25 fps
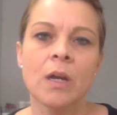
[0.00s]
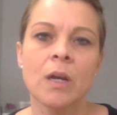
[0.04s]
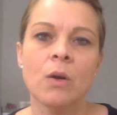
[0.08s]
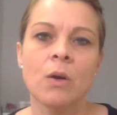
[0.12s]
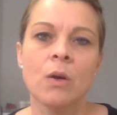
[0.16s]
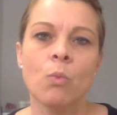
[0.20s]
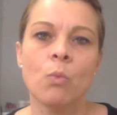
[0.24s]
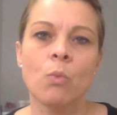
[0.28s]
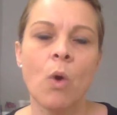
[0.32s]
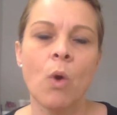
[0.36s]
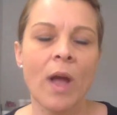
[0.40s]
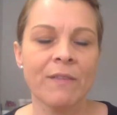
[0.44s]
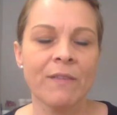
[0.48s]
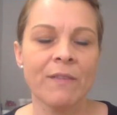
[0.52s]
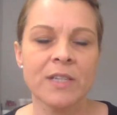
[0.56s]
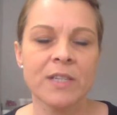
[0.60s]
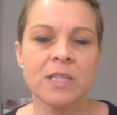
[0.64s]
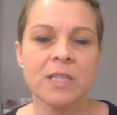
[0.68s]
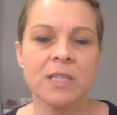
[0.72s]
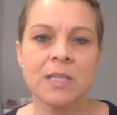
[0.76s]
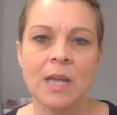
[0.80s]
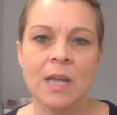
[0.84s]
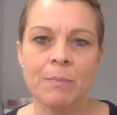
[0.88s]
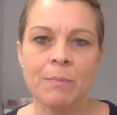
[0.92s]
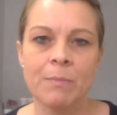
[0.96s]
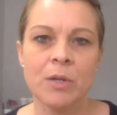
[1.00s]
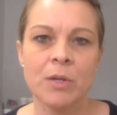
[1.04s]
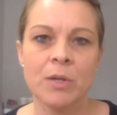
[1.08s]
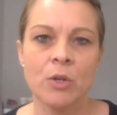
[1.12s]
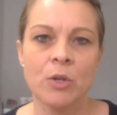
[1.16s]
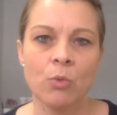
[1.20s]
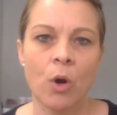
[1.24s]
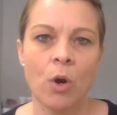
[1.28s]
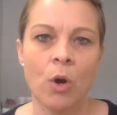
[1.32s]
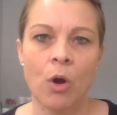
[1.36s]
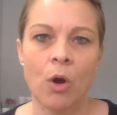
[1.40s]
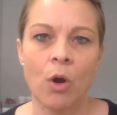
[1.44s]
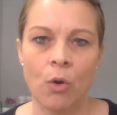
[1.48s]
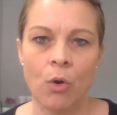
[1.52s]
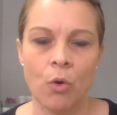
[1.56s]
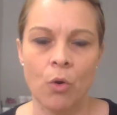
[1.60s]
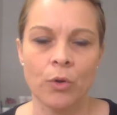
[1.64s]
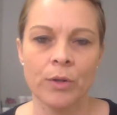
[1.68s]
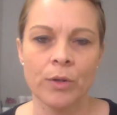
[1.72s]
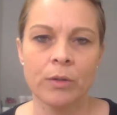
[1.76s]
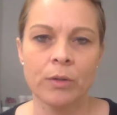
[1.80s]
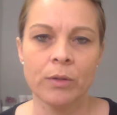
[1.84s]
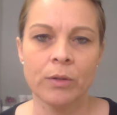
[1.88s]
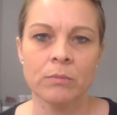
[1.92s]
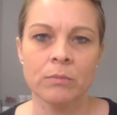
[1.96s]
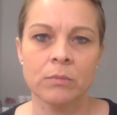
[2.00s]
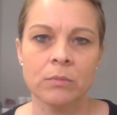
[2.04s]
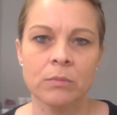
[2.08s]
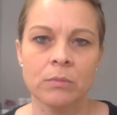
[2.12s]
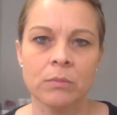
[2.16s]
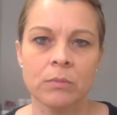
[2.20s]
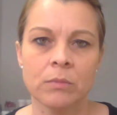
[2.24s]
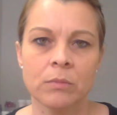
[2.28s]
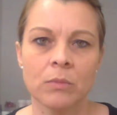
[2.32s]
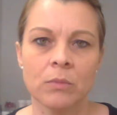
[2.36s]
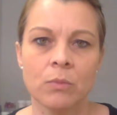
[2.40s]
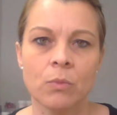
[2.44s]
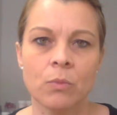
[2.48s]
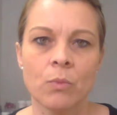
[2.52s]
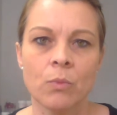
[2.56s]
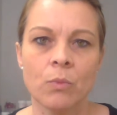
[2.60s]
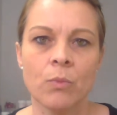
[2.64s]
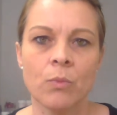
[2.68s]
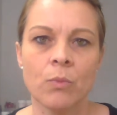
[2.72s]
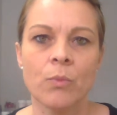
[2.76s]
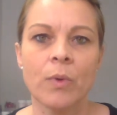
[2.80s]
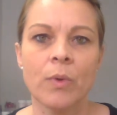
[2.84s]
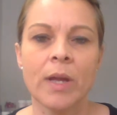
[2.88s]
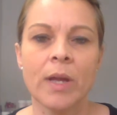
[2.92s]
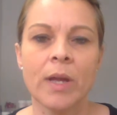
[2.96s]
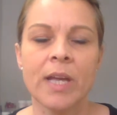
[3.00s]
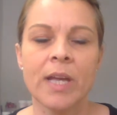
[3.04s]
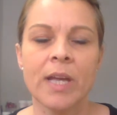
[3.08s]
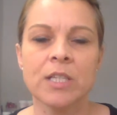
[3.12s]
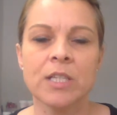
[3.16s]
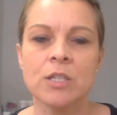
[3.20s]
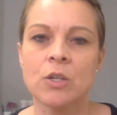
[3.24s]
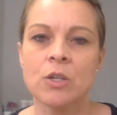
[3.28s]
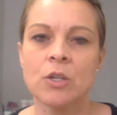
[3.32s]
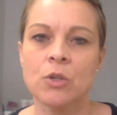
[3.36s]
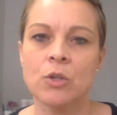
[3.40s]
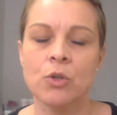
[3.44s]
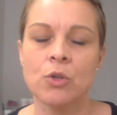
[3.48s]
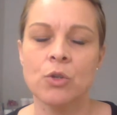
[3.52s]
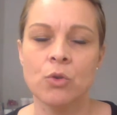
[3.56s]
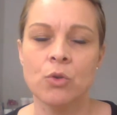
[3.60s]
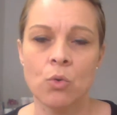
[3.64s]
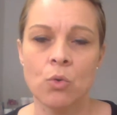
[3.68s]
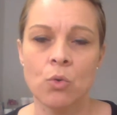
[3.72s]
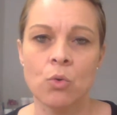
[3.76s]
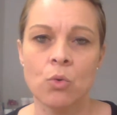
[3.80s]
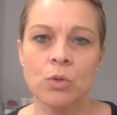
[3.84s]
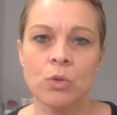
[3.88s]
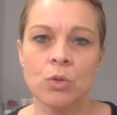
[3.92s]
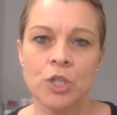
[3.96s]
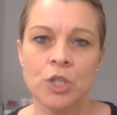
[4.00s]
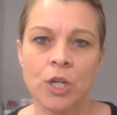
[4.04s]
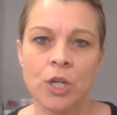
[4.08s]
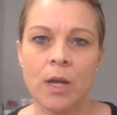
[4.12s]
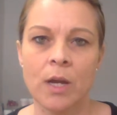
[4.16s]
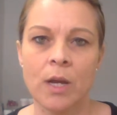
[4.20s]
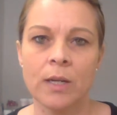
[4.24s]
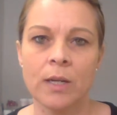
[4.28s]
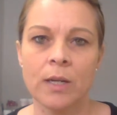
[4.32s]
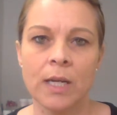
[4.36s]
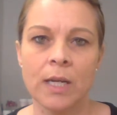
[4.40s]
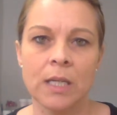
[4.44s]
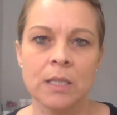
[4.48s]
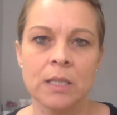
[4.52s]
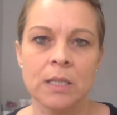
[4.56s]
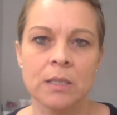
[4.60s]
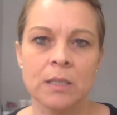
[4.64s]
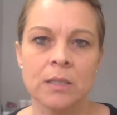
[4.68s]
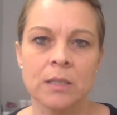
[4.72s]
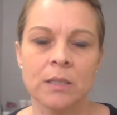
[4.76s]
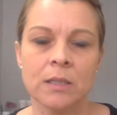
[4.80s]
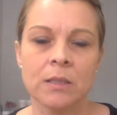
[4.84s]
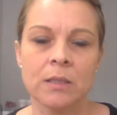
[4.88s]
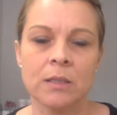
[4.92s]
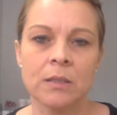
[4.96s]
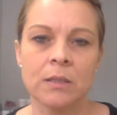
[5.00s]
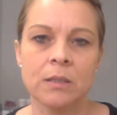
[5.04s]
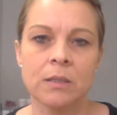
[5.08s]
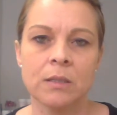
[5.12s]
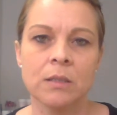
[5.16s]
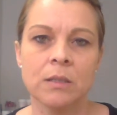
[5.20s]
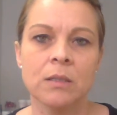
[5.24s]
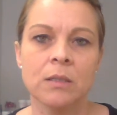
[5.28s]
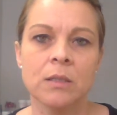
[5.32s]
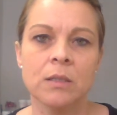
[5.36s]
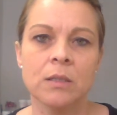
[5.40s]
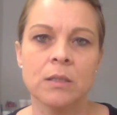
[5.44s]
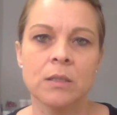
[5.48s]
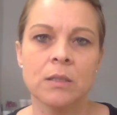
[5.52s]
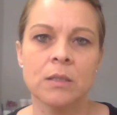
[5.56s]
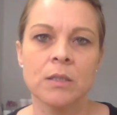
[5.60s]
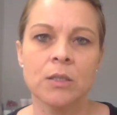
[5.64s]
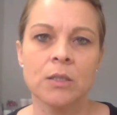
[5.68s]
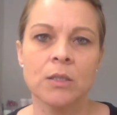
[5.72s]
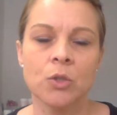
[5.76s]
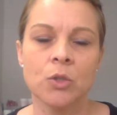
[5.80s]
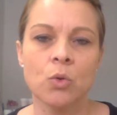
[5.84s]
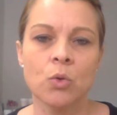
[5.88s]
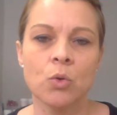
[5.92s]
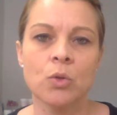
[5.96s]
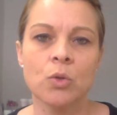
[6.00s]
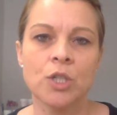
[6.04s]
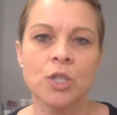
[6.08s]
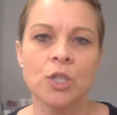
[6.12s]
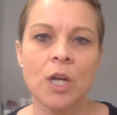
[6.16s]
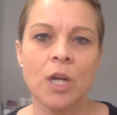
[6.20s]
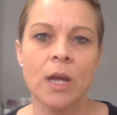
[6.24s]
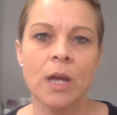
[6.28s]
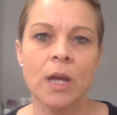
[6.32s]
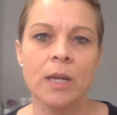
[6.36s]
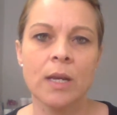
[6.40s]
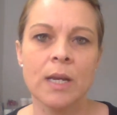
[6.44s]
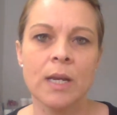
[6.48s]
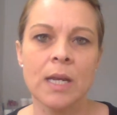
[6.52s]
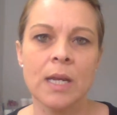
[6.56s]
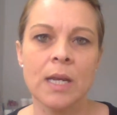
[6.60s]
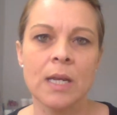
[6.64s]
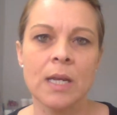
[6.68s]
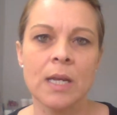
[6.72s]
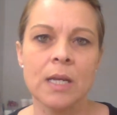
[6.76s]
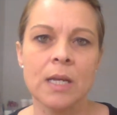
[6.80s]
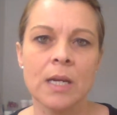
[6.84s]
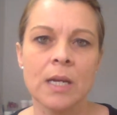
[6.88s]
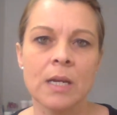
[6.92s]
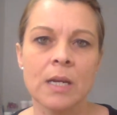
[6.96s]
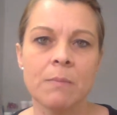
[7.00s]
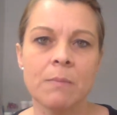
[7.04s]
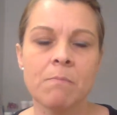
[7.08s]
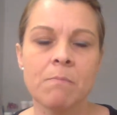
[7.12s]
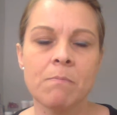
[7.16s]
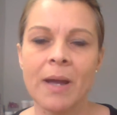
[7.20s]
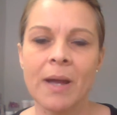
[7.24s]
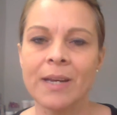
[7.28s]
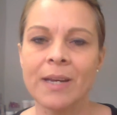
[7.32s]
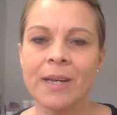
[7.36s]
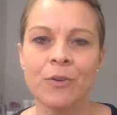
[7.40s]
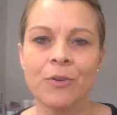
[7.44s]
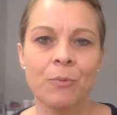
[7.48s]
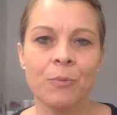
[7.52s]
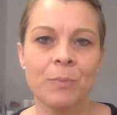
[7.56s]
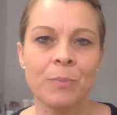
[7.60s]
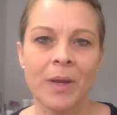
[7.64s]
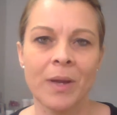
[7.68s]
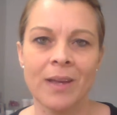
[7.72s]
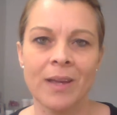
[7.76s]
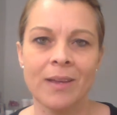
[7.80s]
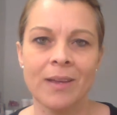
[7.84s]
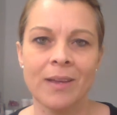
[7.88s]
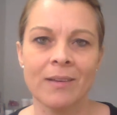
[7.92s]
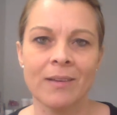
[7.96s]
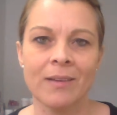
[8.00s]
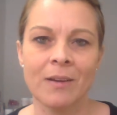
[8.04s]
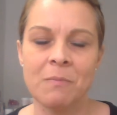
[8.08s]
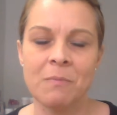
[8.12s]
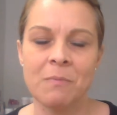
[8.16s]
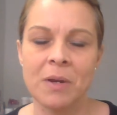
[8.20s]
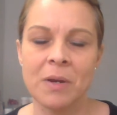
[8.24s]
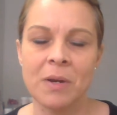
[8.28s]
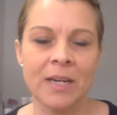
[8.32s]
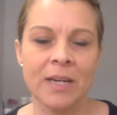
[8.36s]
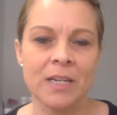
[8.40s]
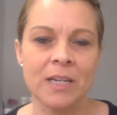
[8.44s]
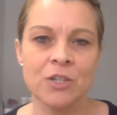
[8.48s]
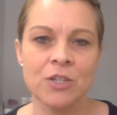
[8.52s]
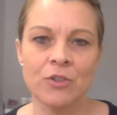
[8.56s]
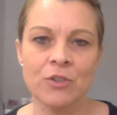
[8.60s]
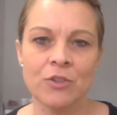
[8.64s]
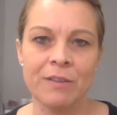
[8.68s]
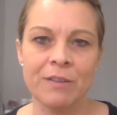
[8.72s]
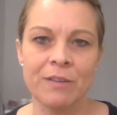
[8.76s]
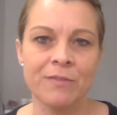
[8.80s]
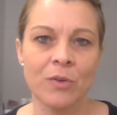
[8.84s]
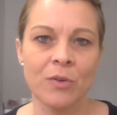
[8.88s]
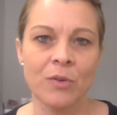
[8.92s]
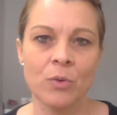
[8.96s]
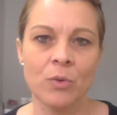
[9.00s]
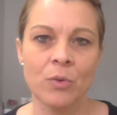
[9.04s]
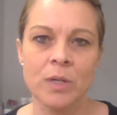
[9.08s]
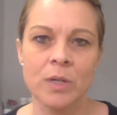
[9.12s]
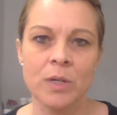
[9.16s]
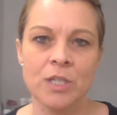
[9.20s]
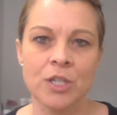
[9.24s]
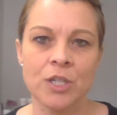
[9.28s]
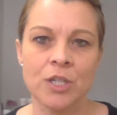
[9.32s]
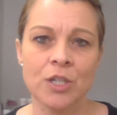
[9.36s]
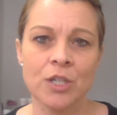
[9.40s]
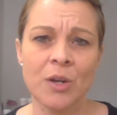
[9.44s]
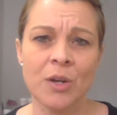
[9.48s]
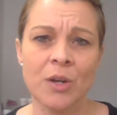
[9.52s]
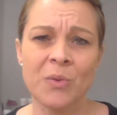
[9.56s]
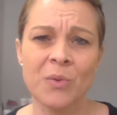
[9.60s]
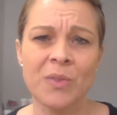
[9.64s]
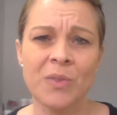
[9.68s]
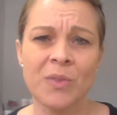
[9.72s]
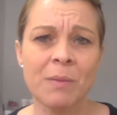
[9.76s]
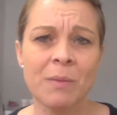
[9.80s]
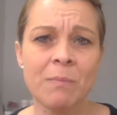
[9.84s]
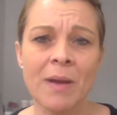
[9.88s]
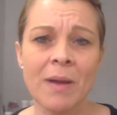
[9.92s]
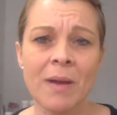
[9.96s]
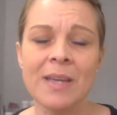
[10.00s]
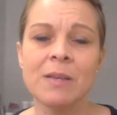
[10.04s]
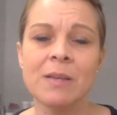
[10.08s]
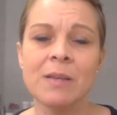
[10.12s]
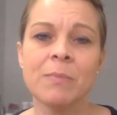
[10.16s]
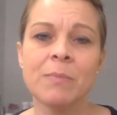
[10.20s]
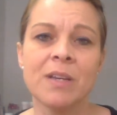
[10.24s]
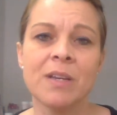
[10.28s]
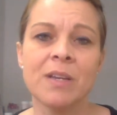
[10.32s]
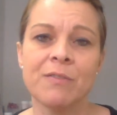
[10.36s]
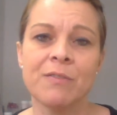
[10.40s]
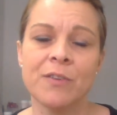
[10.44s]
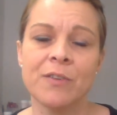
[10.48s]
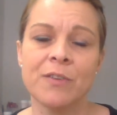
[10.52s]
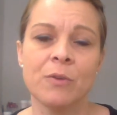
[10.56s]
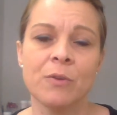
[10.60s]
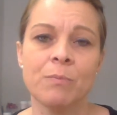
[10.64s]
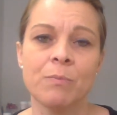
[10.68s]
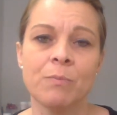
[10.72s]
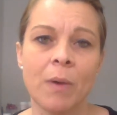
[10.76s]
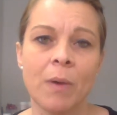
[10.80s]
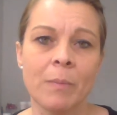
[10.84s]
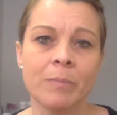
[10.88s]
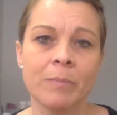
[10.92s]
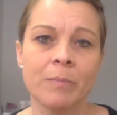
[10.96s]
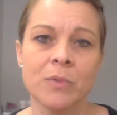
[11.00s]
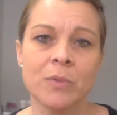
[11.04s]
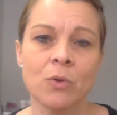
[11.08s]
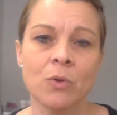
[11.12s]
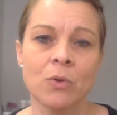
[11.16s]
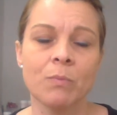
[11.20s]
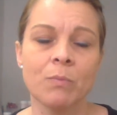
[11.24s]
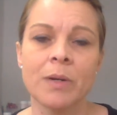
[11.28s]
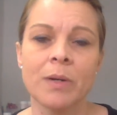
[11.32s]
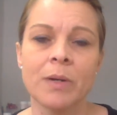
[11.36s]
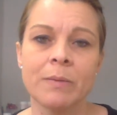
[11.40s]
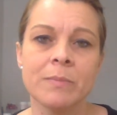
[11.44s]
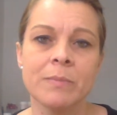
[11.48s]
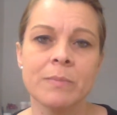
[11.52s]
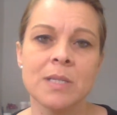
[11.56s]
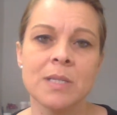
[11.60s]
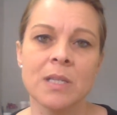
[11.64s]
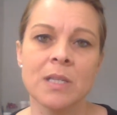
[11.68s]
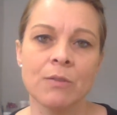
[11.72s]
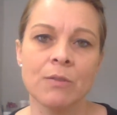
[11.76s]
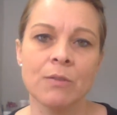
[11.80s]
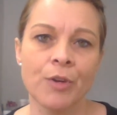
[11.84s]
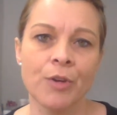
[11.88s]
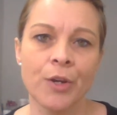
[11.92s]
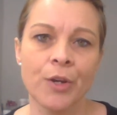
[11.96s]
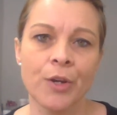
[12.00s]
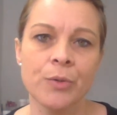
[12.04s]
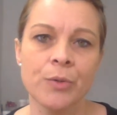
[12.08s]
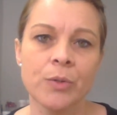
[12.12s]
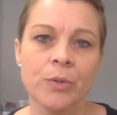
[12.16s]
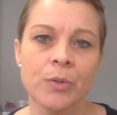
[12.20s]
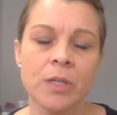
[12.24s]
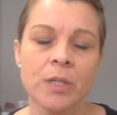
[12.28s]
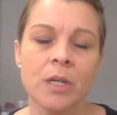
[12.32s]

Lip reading: whatever step you are on, it's your journey. Your journey may not be completely straightforward. There may be a few bumps or blips in the road.